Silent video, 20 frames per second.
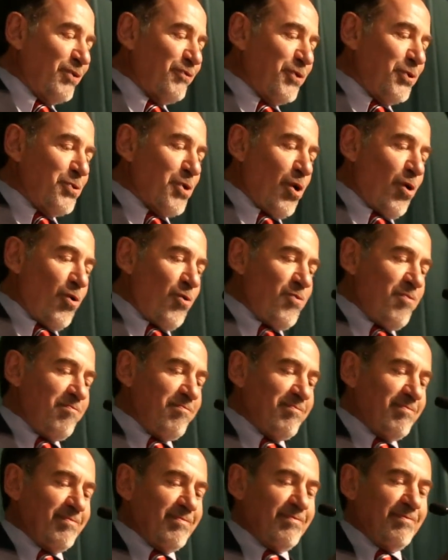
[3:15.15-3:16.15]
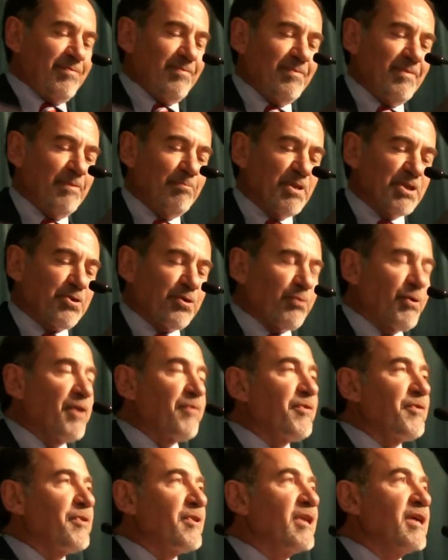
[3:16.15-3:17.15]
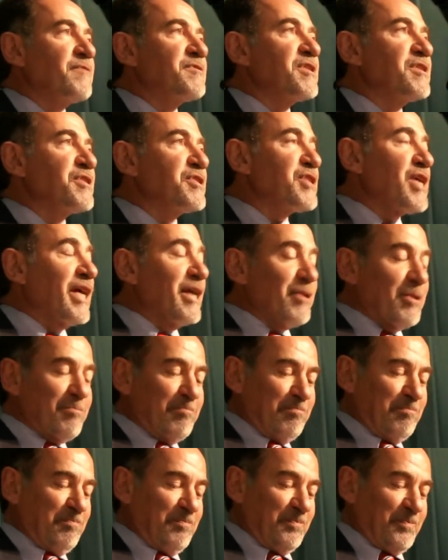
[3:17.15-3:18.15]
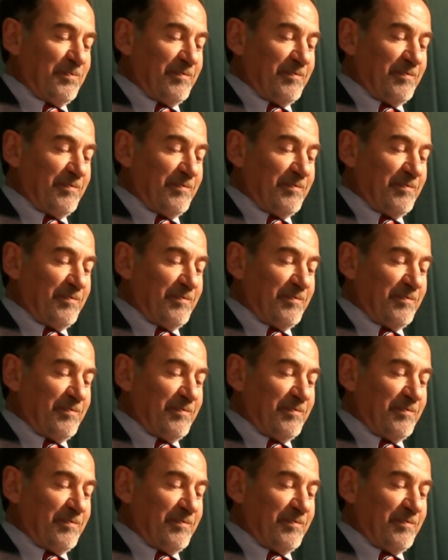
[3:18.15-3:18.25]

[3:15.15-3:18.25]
of you know, Mr. Griffith lives in Salem.